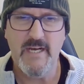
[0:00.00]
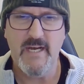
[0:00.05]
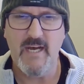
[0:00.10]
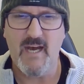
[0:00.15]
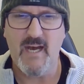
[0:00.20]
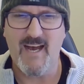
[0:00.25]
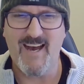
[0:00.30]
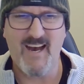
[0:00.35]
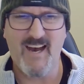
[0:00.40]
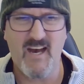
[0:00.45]

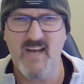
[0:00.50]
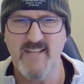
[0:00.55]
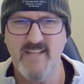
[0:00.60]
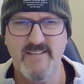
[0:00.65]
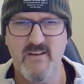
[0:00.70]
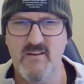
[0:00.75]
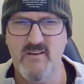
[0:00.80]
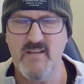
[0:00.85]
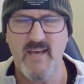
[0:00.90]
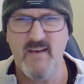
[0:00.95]
I
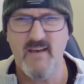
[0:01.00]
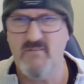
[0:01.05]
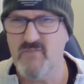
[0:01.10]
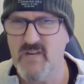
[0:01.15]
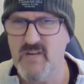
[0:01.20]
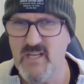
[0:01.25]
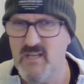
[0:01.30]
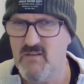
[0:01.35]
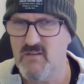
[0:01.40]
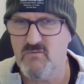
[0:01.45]
don't have
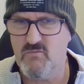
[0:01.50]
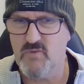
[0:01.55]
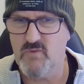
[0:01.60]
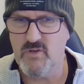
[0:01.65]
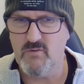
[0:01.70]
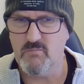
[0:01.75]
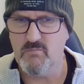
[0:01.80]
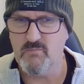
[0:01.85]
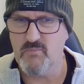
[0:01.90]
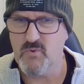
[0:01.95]
any
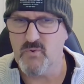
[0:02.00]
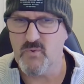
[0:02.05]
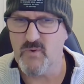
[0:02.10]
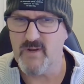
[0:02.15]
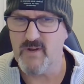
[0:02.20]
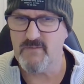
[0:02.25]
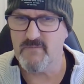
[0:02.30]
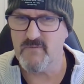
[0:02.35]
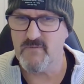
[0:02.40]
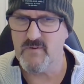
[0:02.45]
real
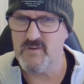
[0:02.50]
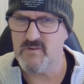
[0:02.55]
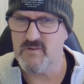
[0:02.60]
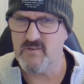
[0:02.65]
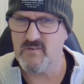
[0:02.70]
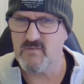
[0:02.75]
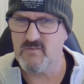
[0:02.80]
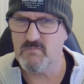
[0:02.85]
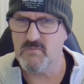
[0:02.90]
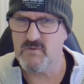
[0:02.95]

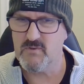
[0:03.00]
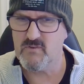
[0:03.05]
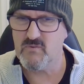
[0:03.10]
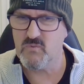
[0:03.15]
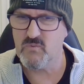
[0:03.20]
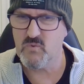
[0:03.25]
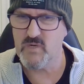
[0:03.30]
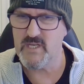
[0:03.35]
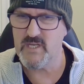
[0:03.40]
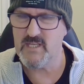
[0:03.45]
preference
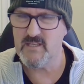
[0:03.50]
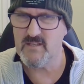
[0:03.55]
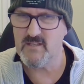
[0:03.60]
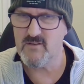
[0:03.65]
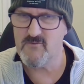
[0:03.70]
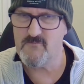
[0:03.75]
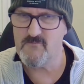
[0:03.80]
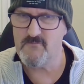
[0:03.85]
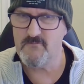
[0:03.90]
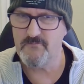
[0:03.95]
between
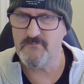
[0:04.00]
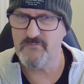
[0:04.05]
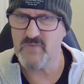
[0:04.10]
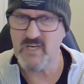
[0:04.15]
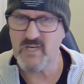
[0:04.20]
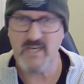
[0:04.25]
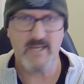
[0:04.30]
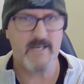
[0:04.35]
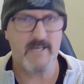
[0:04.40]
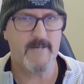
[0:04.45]
them.
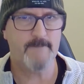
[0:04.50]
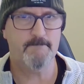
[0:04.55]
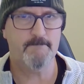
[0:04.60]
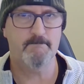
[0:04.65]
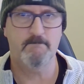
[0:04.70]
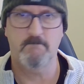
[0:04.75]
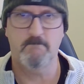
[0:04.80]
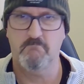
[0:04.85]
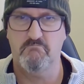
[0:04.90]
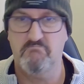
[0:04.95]

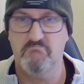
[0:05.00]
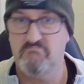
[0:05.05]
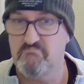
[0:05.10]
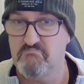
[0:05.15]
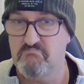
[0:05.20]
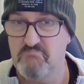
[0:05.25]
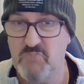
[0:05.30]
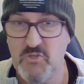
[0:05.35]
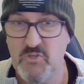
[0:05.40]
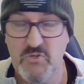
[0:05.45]

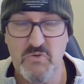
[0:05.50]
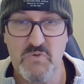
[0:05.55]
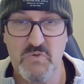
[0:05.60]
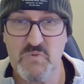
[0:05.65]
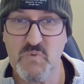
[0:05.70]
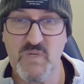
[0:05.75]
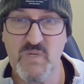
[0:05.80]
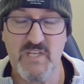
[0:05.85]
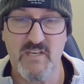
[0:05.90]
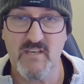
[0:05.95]
Use
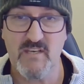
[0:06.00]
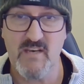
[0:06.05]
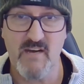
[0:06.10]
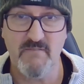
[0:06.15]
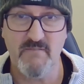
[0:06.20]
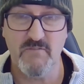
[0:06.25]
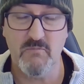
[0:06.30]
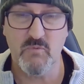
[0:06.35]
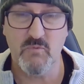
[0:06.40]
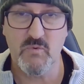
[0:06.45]
what you're
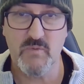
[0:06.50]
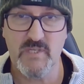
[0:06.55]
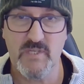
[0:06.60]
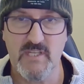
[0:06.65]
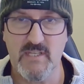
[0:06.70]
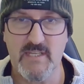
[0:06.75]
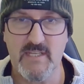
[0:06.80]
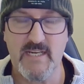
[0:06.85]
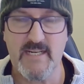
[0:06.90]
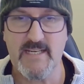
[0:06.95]
comfortable with
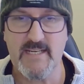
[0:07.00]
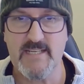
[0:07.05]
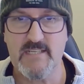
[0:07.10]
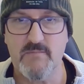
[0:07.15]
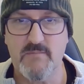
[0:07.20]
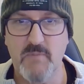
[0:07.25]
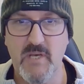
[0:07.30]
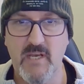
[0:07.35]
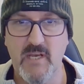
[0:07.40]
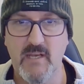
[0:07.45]
in that
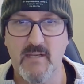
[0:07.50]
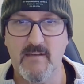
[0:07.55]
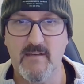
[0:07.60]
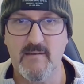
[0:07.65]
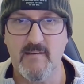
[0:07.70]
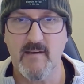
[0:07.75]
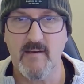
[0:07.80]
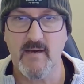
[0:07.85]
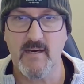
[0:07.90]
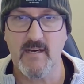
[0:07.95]

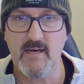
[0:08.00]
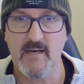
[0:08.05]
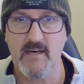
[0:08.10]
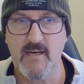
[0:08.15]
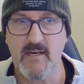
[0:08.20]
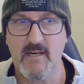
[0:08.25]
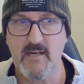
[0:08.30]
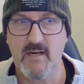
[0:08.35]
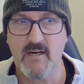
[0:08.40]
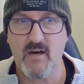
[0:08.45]
aspect.
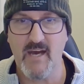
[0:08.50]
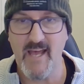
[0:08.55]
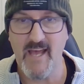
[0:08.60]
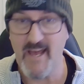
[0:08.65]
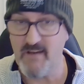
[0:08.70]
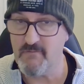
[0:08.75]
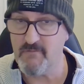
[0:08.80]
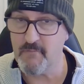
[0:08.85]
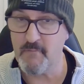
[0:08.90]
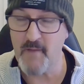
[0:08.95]
I
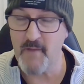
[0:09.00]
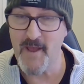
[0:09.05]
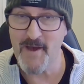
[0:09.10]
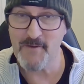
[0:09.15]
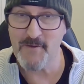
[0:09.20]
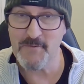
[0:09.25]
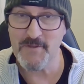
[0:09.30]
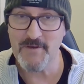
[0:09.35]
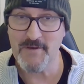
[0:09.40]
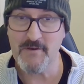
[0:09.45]
have
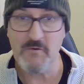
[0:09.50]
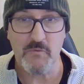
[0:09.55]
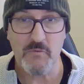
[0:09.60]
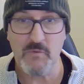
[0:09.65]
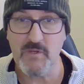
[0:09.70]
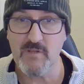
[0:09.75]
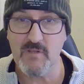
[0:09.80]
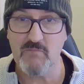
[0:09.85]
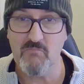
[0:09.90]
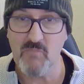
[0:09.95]
found though
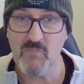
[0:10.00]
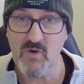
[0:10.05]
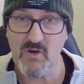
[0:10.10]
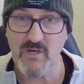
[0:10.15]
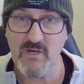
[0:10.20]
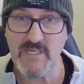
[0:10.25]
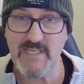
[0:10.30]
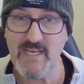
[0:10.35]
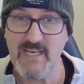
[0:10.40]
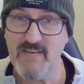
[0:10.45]
with
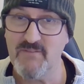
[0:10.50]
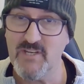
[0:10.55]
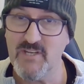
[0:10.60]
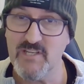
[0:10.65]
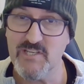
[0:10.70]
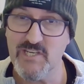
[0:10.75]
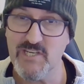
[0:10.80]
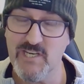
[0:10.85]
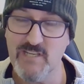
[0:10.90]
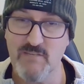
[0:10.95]
mine, having a
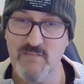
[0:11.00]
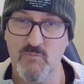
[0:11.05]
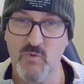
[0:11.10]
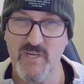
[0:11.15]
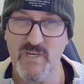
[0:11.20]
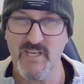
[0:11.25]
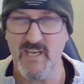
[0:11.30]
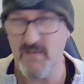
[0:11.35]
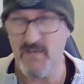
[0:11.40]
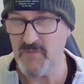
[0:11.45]
changeable
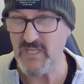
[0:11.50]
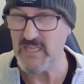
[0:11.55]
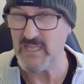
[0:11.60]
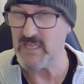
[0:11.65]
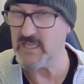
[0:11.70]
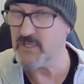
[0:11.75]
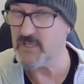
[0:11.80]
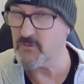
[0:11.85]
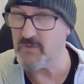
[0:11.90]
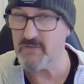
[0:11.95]
one can be a
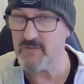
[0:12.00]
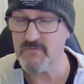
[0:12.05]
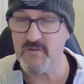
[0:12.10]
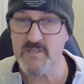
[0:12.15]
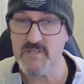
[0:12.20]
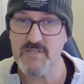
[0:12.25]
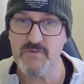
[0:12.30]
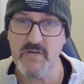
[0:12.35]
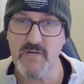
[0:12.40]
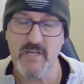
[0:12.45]
little bit
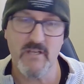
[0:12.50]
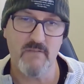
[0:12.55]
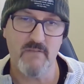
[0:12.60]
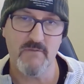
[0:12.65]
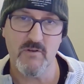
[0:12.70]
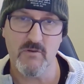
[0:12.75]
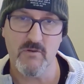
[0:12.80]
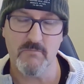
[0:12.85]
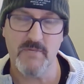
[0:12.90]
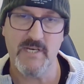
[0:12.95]
frustrating if
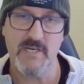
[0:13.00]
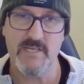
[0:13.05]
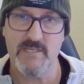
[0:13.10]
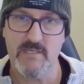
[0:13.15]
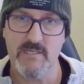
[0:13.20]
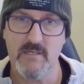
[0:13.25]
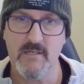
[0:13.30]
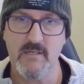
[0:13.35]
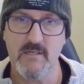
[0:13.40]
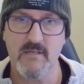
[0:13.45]
you're not
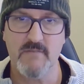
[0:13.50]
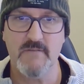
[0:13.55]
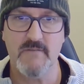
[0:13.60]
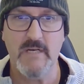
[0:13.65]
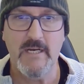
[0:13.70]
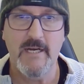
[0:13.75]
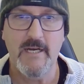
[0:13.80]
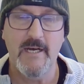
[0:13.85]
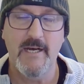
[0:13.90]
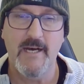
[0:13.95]
patient enough.